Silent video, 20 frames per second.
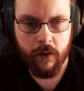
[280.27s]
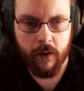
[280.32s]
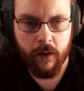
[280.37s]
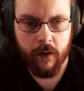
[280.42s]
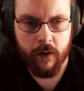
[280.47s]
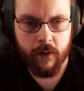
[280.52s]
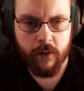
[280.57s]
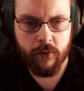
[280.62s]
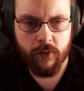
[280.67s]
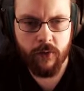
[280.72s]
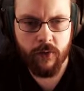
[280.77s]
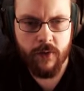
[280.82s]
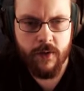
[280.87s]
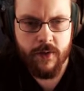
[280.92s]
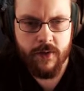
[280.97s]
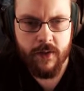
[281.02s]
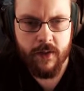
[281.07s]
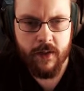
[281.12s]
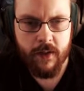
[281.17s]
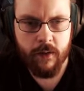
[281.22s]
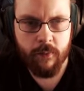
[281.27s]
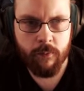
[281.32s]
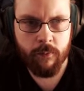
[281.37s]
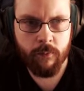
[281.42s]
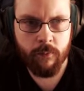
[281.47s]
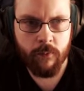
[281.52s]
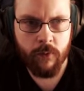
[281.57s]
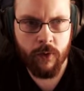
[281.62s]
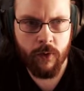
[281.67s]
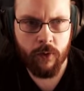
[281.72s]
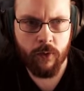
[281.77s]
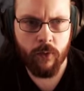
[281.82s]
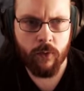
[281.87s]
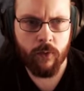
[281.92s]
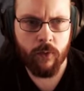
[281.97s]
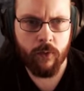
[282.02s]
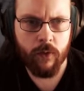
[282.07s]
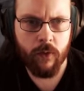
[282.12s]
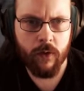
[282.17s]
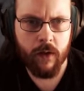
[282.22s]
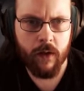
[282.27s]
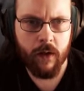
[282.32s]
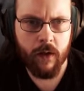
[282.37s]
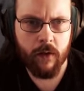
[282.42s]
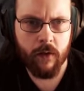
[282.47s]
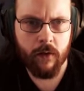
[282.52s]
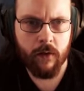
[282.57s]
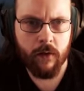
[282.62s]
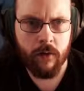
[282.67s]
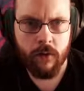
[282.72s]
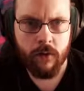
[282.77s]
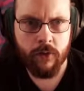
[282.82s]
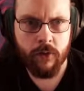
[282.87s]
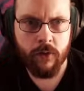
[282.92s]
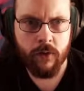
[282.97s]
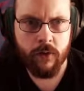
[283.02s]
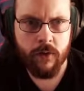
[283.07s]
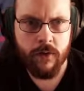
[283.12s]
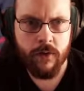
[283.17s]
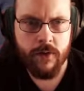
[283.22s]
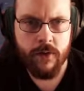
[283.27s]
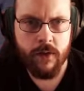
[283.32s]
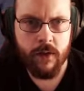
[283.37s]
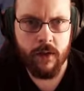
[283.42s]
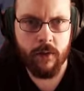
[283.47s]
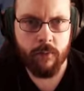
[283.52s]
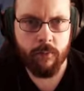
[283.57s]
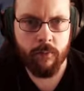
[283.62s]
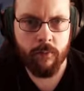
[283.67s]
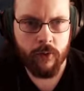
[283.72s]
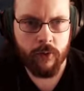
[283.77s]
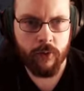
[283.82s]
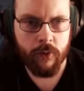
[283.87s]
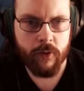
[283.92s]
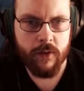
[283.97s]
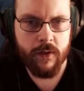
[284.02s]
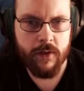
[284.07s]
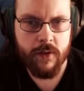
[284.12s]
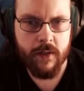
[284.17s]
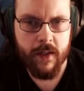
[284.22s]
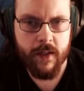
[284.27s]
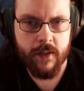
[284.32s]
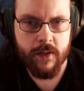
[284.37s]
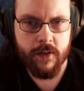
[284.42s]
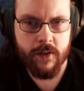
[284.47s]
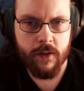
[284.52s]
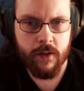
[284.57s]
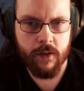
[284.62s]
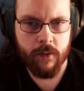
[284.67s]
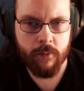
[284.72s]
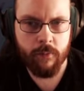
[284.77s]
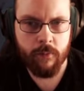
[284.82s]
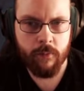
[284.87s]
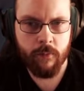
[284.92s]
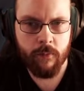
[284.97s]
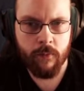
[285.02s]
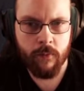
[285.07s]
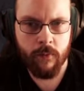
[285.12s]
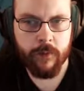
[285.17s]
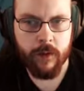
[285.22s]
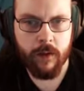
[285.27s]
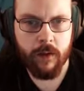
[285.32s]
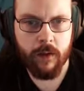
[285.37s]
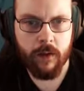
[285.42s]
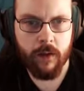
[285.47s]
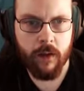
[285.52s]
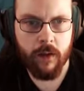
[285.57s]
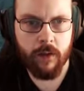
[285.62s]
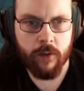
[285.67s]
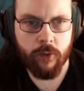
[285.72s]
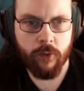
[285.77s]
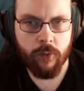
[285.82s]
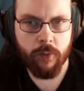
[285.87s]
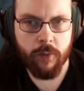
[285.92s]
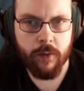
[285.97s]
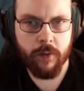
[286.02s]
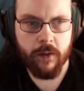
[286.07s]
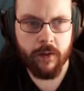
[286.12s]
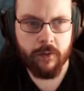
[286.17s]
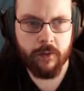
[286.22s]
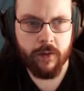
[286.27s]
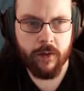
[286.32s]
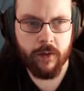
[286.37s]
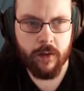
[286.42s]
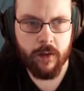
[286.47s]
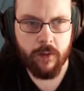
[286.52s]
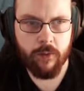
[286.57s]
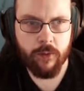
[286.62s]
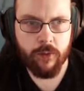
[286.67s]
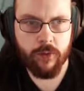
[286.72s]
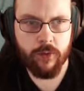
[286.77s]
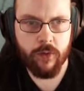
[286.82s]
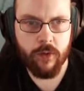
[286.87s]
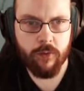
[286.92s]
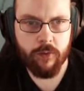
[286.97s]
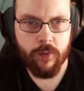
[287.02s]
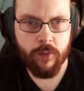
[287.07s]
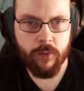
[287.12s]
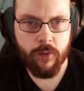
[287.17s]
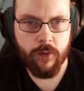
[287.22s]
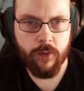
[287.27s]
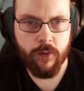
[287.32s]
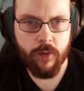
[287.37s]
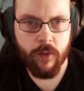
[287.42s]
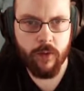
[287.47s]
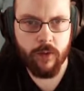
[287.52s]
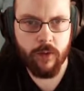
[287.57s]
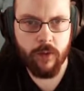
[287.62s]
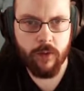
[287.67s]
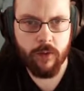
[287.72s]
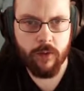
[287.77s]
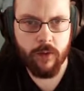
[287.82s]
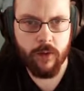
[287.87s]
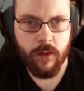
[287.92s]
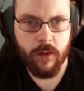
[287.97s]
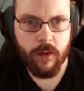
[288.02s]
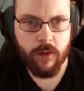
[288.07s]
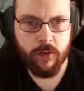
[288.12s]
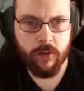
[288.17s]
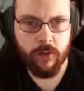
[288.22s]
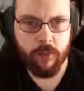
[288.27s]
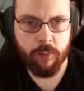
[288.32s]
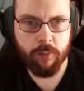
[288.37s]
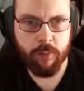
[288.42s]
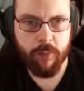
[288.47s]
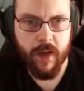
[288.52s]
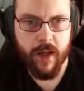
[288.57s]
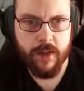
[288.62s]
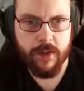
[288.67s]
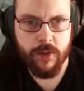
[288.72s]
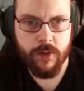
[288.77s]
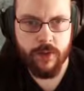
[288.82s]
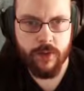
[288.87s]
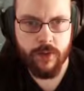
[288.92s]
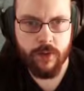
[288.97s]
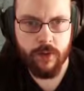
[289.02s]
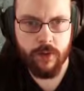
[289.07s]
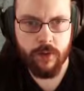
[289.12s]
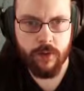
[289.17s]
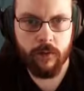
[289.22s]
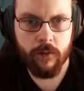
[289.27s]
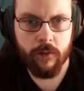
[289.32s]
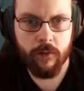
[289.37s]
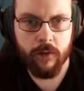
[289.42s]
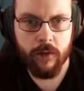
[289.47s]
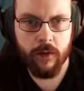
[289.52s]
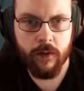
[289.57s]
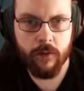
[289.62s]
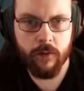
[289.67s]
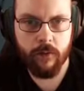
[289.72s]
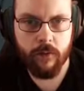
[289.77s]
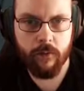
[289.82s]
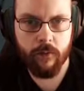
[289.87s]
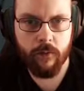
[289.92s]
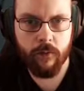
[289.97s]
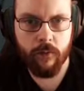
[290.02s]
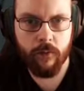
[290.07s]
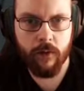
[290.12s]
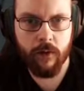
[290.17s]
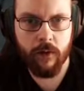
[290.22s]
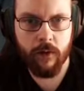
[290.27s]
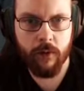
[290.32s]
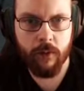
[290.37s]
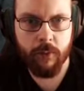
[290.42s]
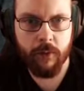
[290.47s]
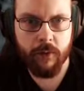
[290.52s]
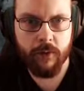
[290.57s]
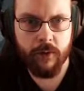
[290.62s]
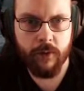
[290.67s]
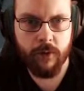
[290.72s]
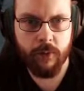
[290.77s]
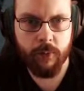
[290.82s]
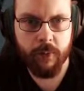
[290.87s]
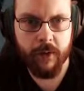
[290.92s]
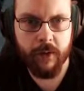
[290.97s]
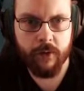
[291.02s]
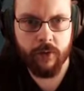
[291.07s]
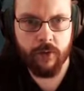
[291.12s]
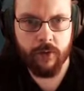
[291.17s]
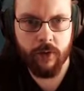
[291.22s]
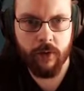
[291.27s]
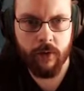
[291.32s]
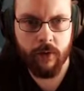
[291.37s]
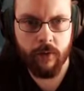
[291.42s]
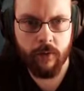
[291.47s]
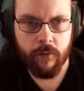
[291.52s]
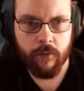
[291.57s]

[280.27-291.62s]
Okay, is it the same? No. Okay, it's not the same loot as last time. Yeah, I do believe that I was everywhere around here. This bastard. Oh, hang on. What about this place?